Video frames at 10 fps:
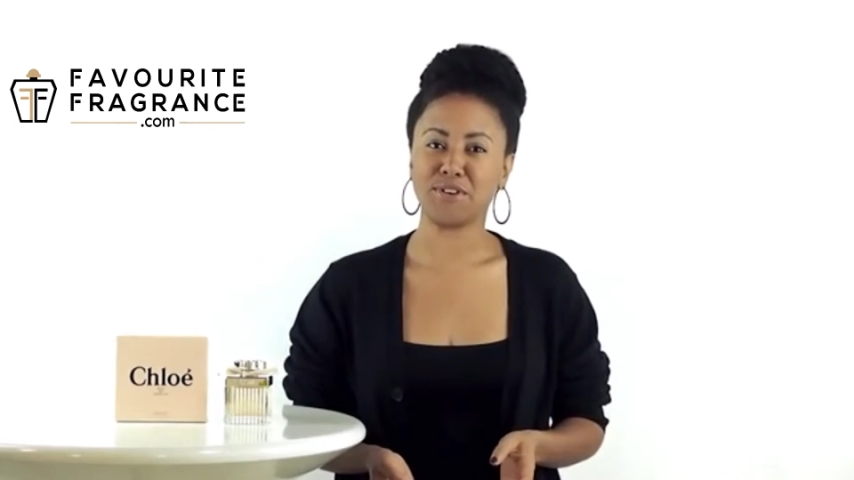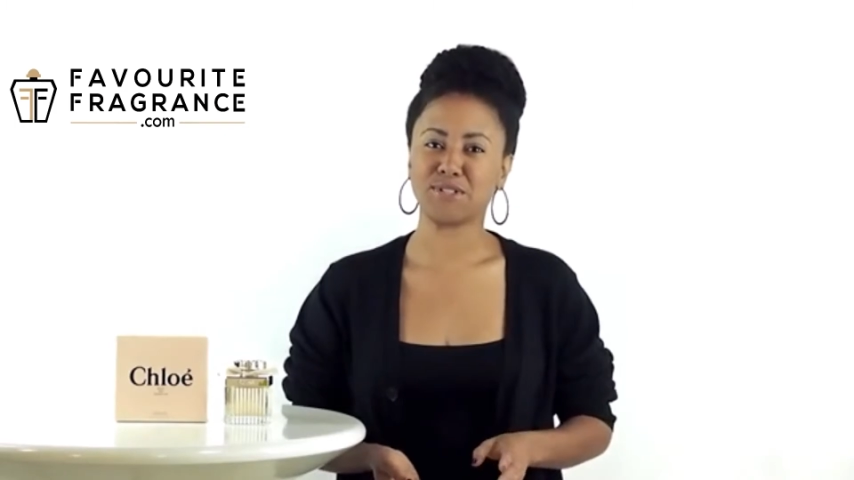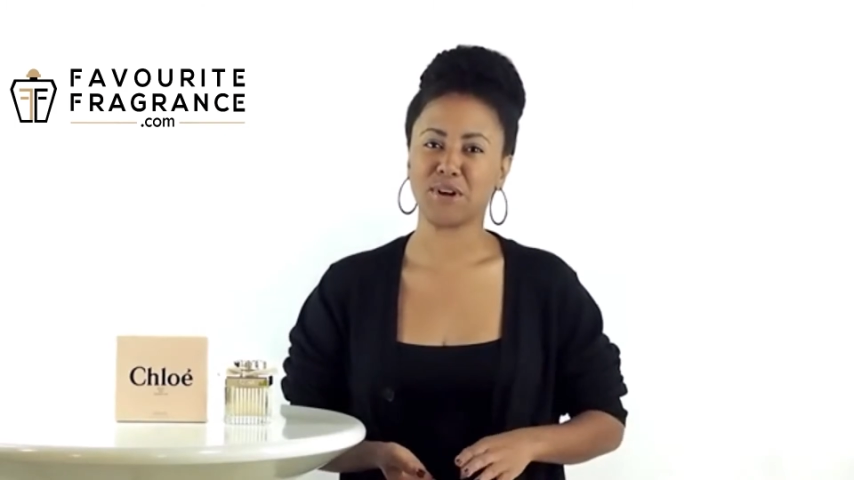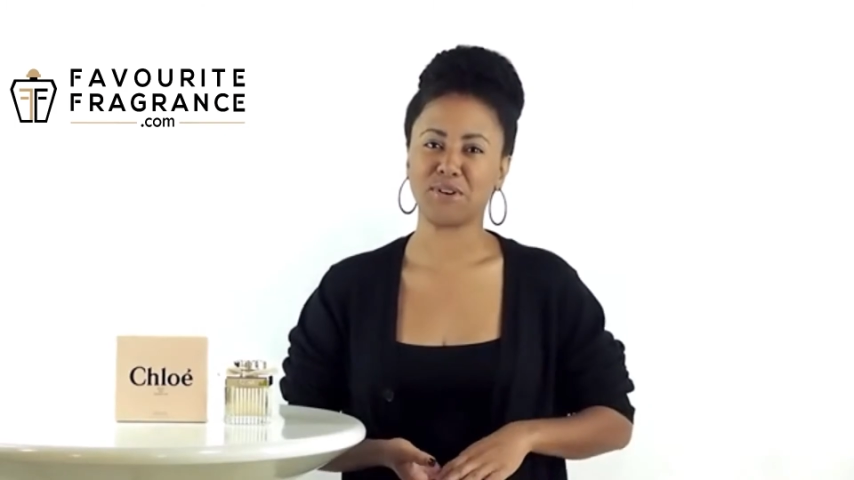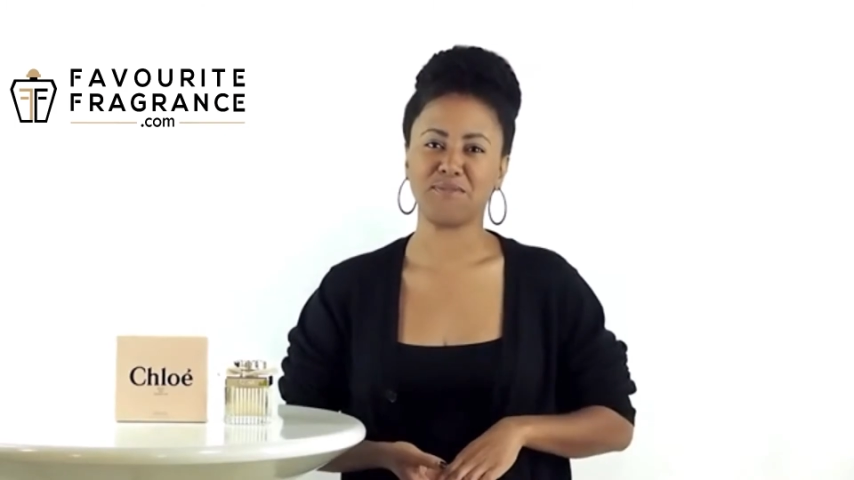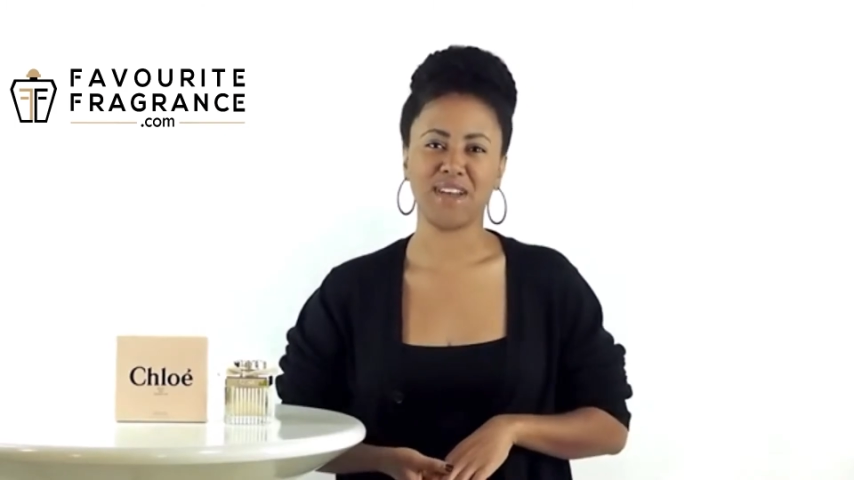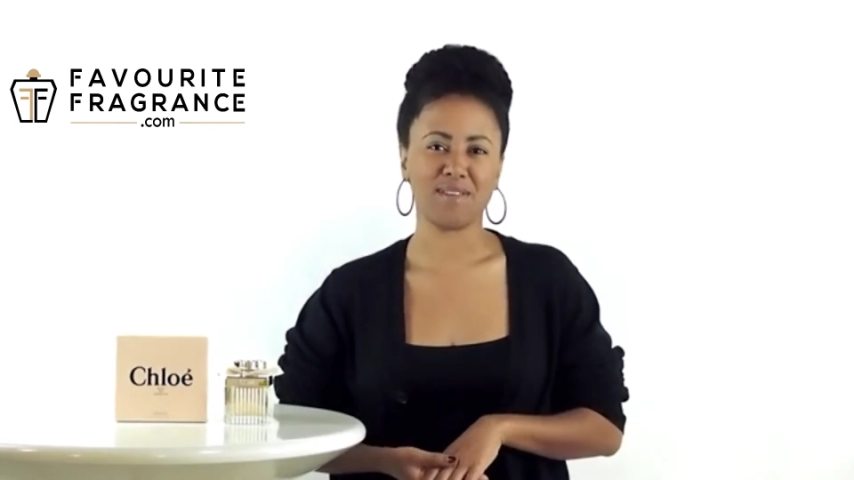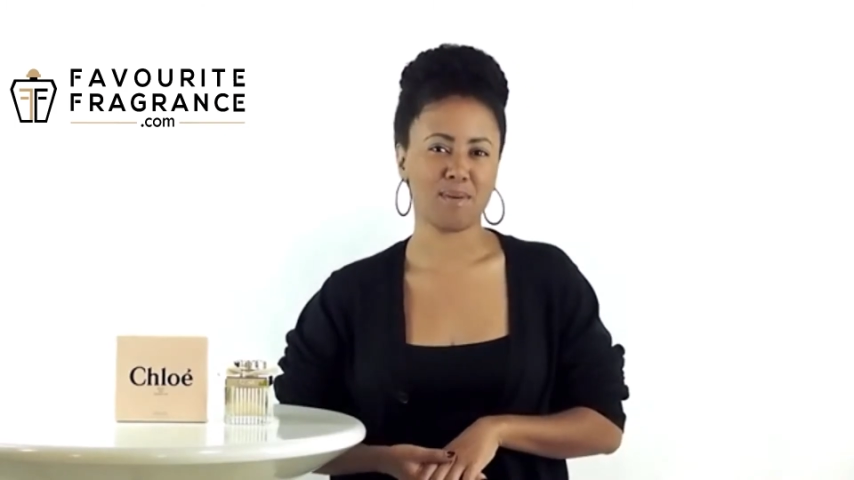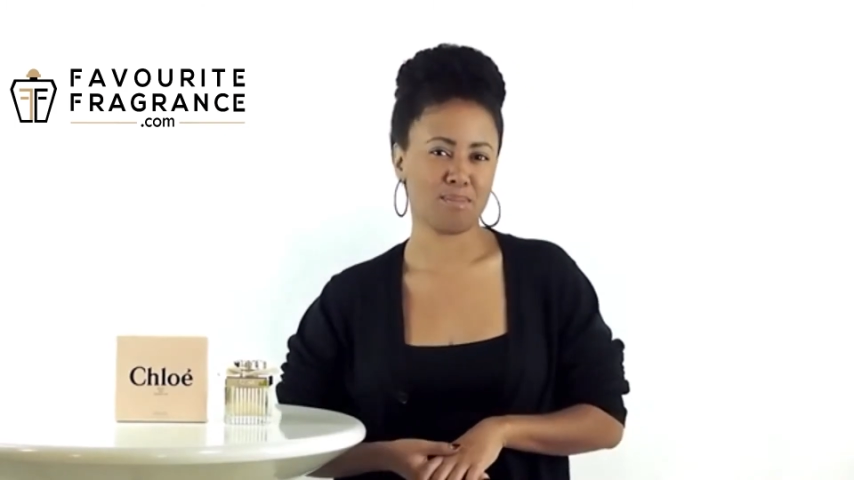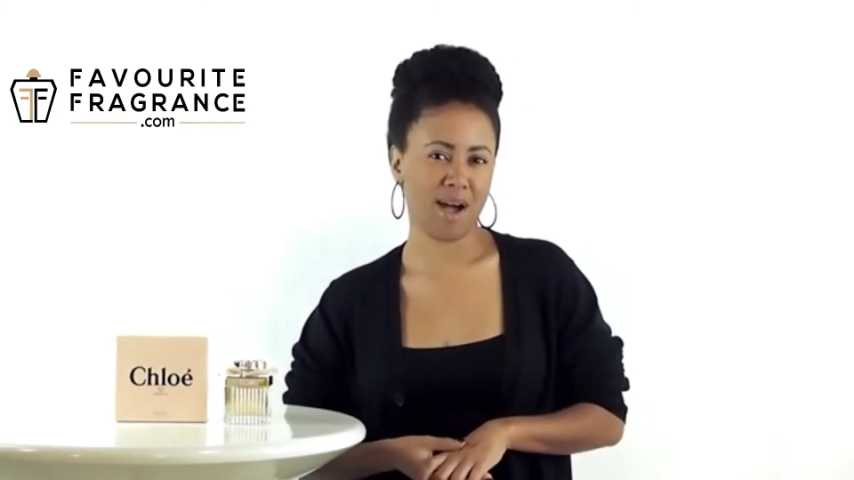on your
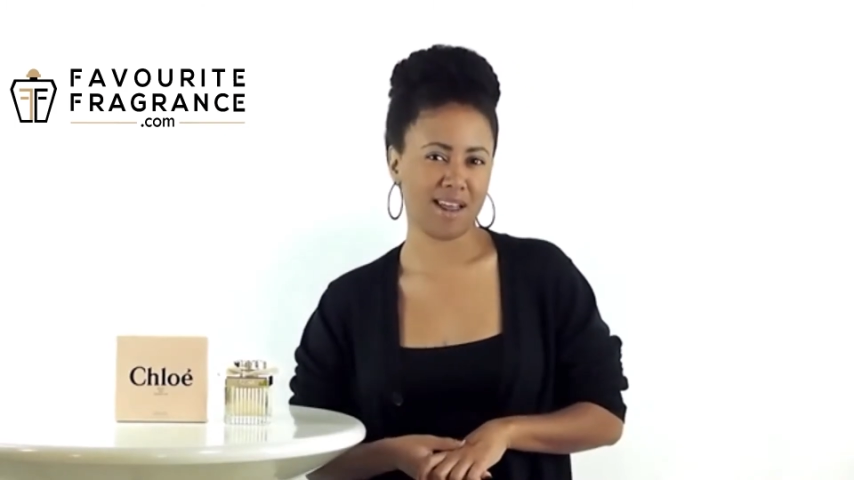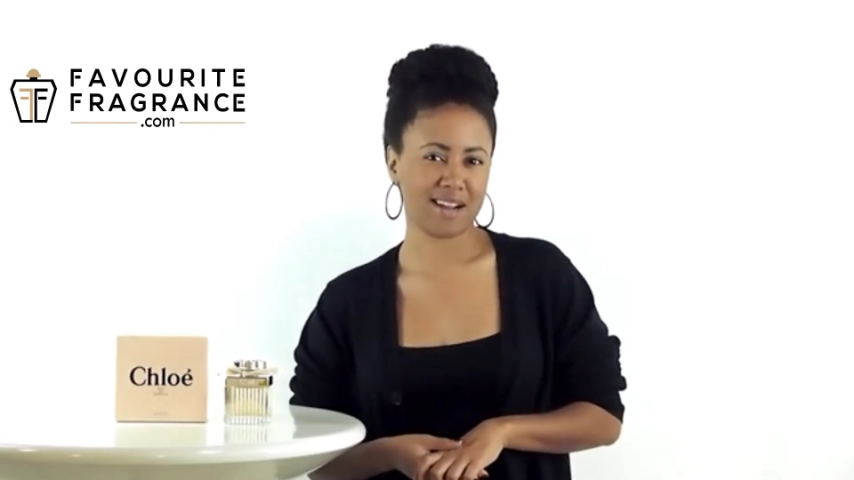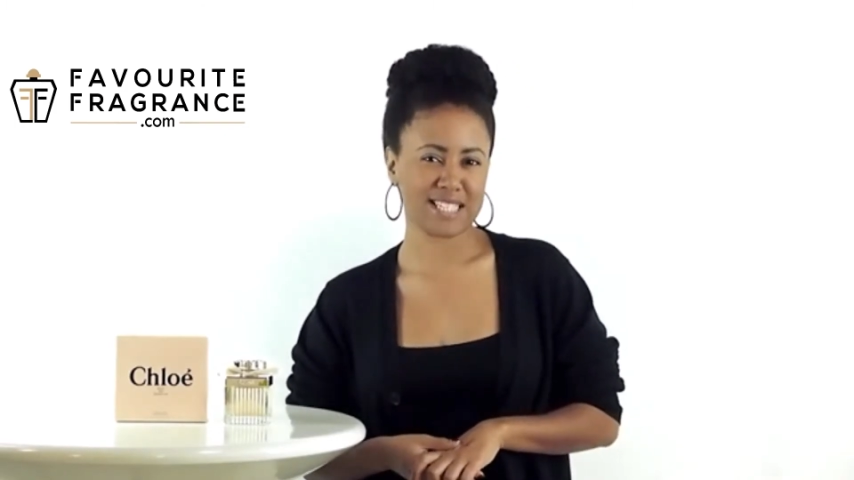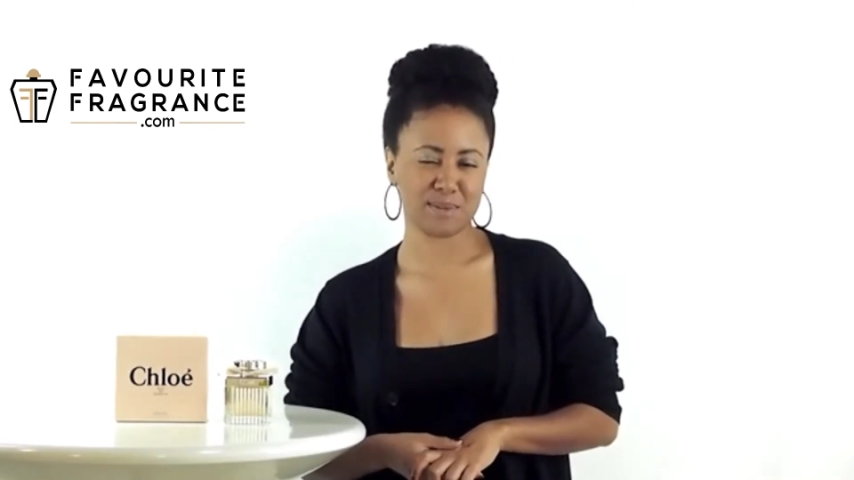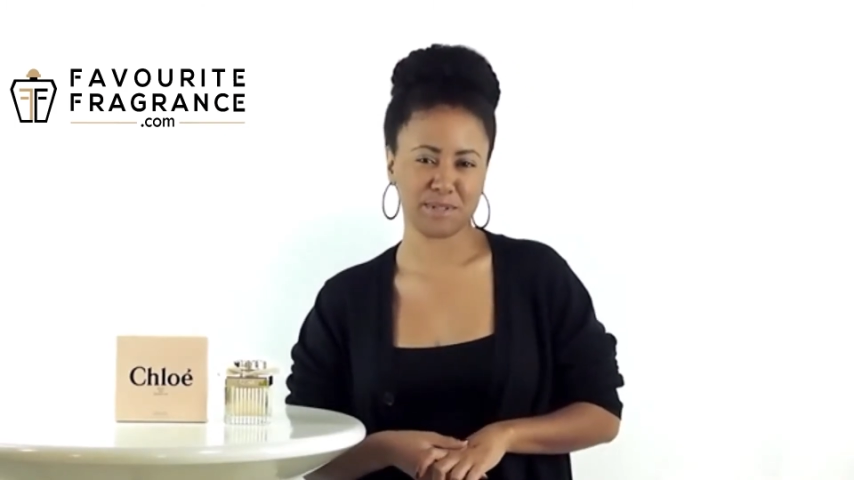favorite products,